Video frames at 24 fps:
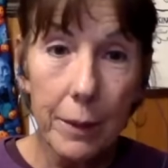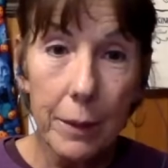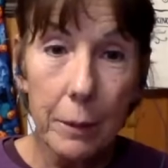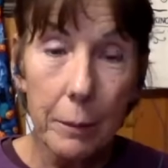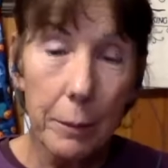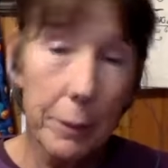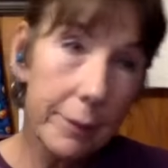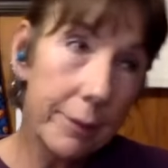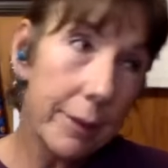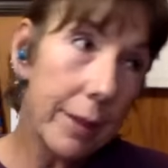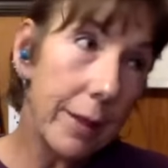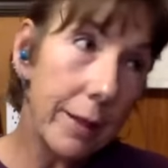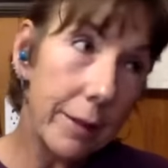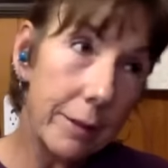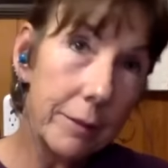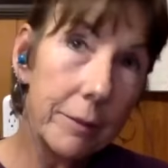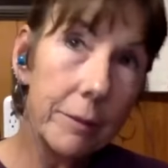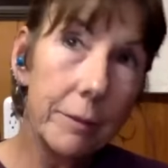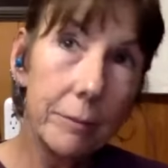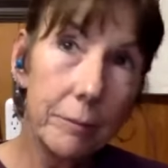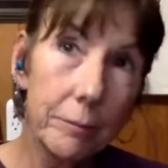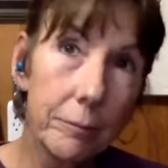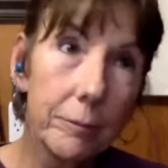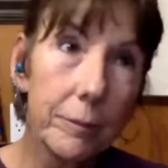But then
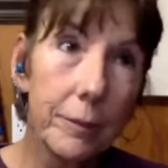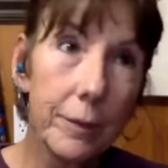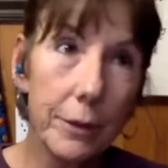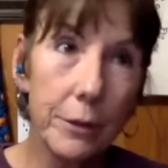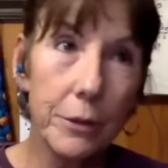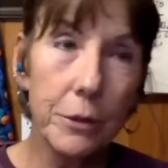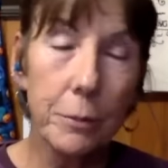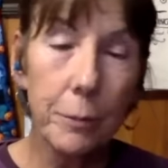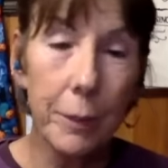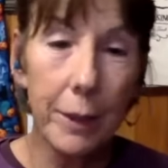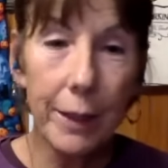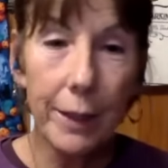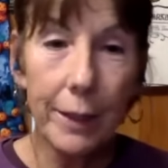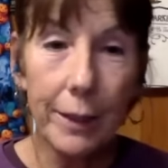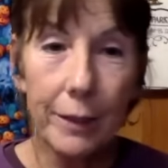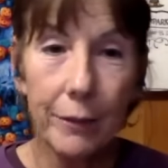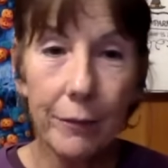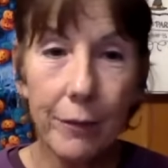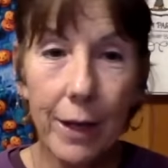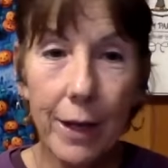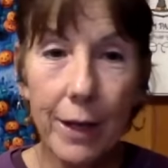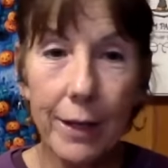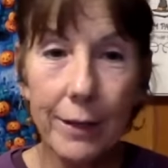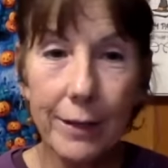there's me,
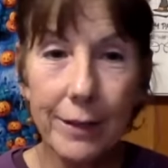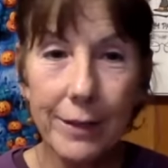right?